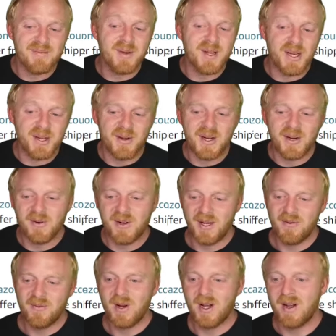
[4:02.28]
been doing
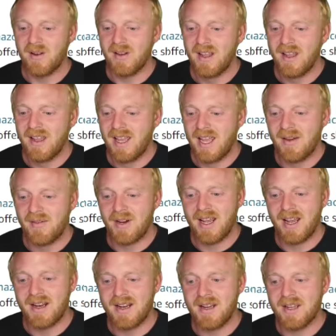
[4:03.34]
really well. Haven't
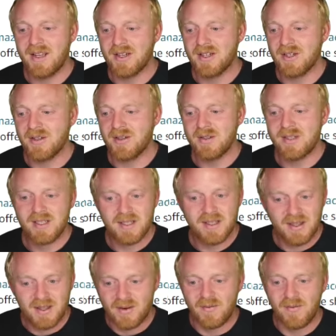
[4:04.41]
had any issues.
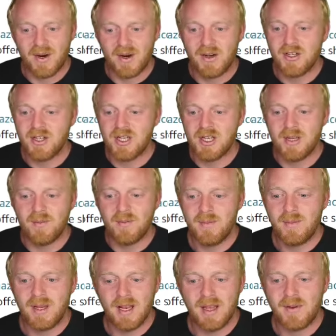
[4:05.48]
They're very
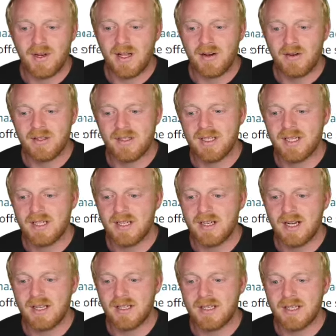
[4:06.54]
cheap,
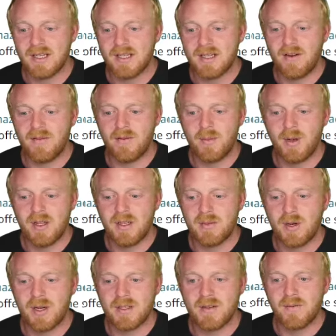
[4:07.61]
$11.69, down from a list
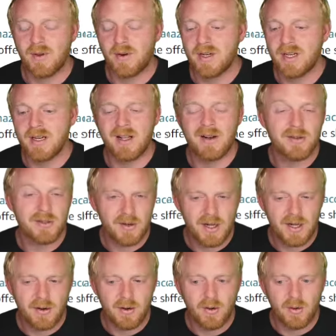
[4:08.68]
price of $13. So
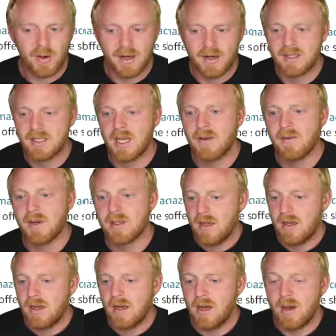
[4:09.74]
not a whole lot of savings,
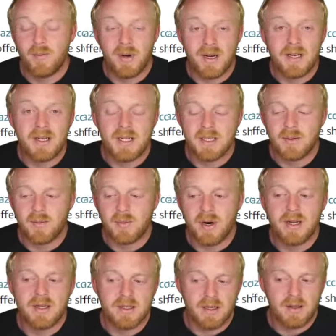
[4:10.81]
but a decent
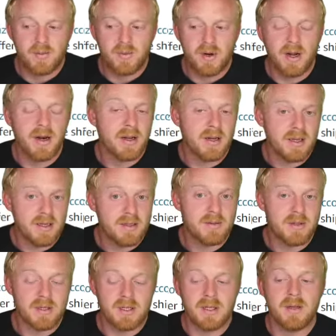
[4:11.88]
price on the product,
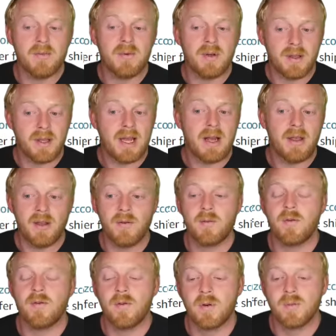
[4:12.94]
especially with how they've
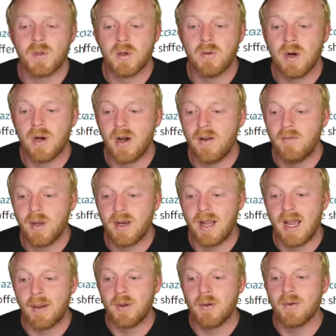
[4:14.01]
performed so well. I've been
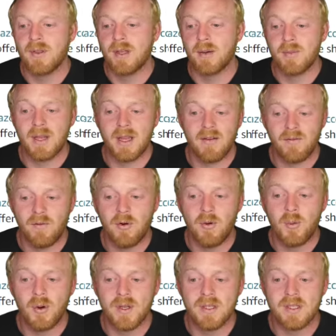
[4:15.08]
happy with them. They have
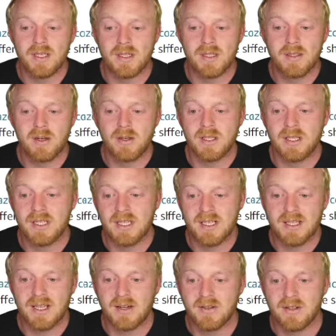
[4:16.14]
4.6 stars at
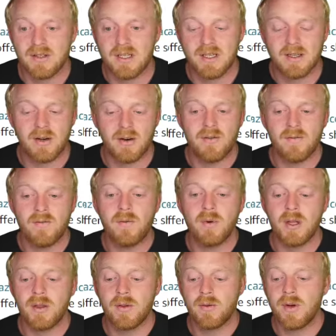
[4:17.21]

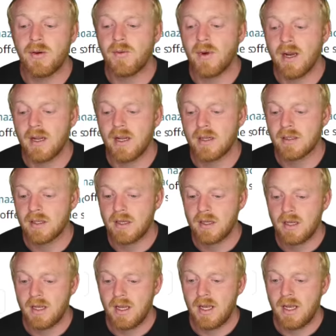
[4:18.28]
6,643 ratings.
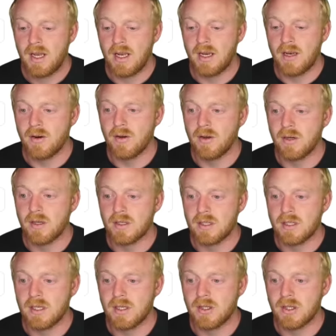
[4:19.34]
And here you can
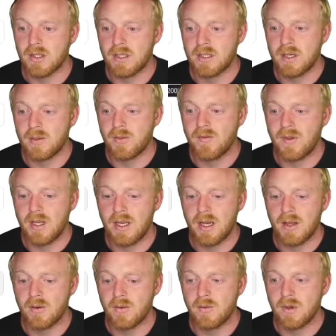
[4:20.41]
see just some of the
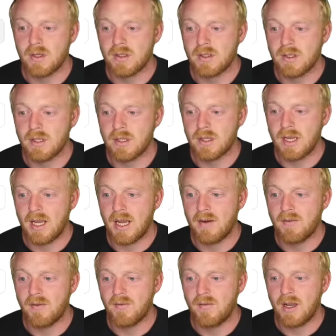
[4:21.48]
other ones that they
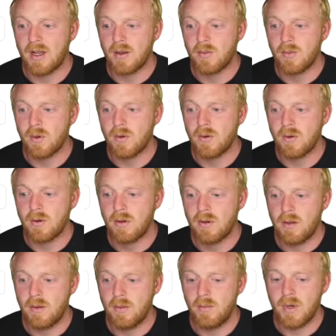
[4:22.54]
have available.
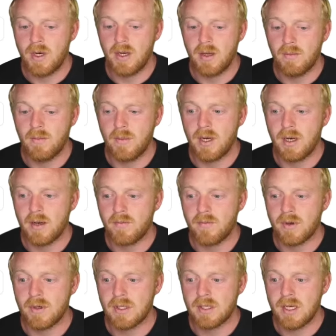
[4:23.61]
Many
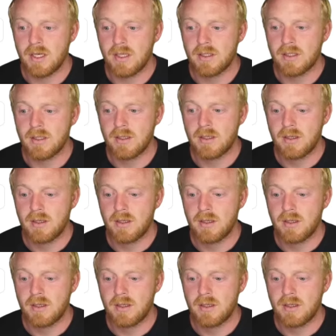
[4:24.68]
different size